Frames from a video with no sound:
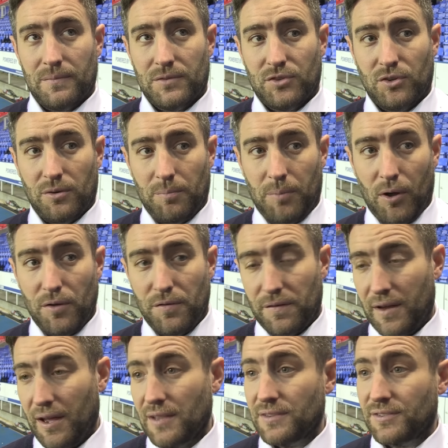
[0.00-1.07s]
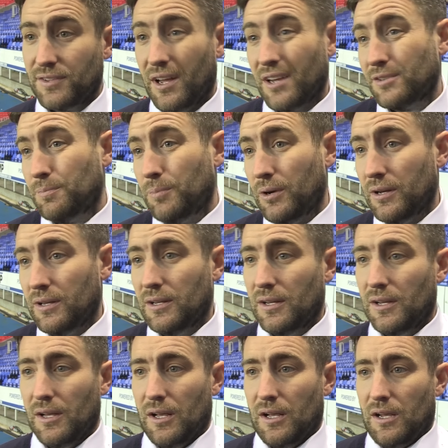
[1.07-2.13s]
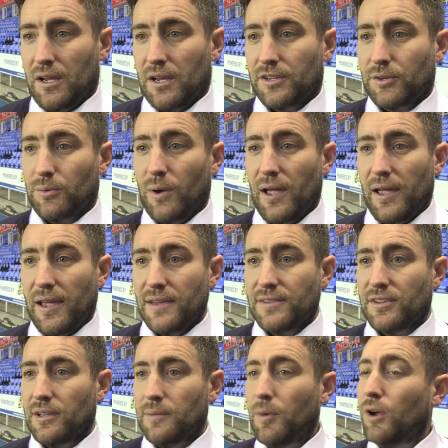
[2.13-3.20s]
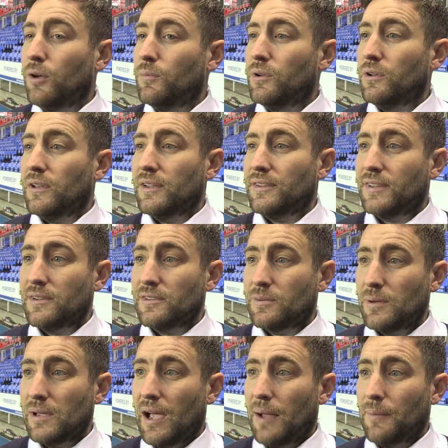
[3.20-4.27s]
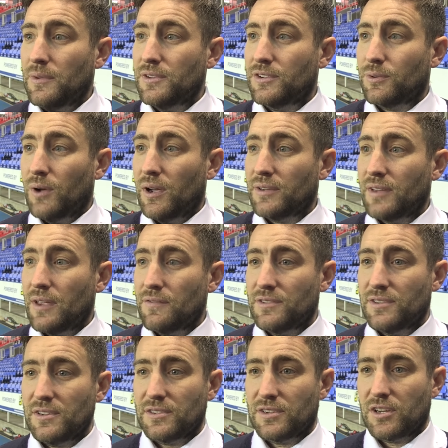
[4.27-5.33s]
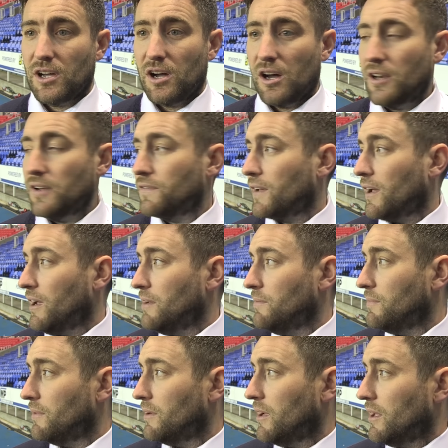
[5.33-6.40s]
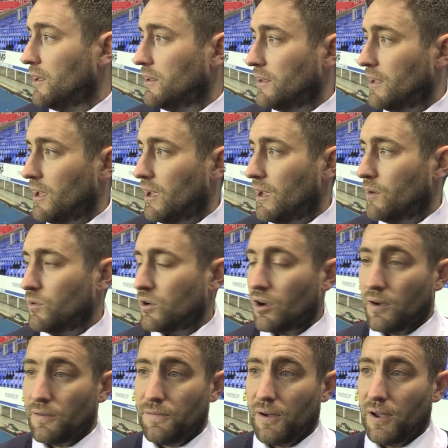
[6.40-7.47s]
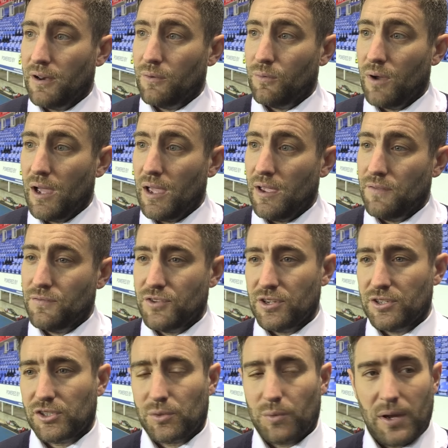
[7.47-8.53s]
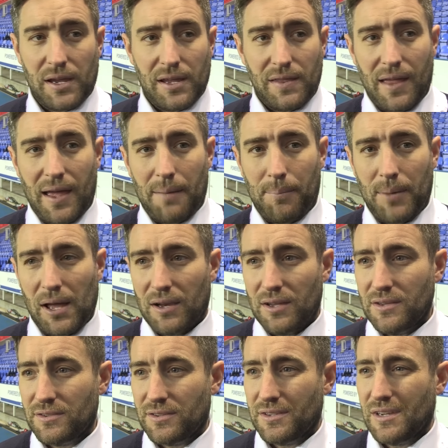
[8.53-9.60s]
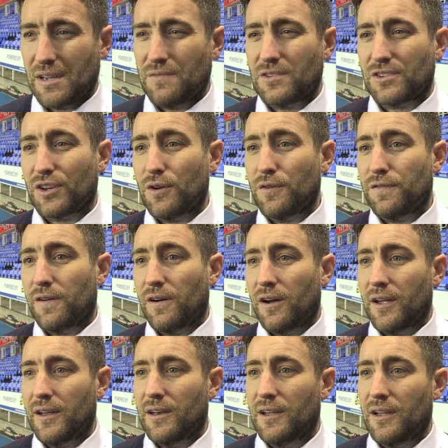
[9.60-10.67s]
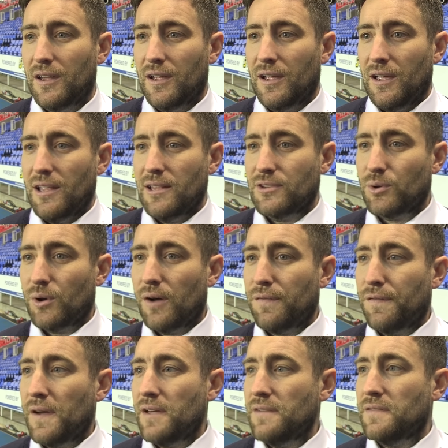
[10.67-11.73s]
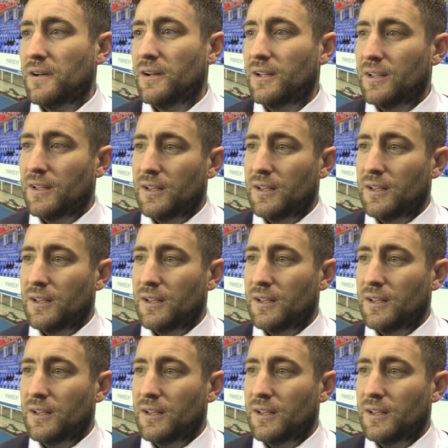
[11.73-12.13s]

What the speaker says: sort of both against us, but that's the way it is at the moment. It seems to be happening to us ever since the Cardiff game, and we've got to find a way of just swinging that balance that's ever so fine into our favour.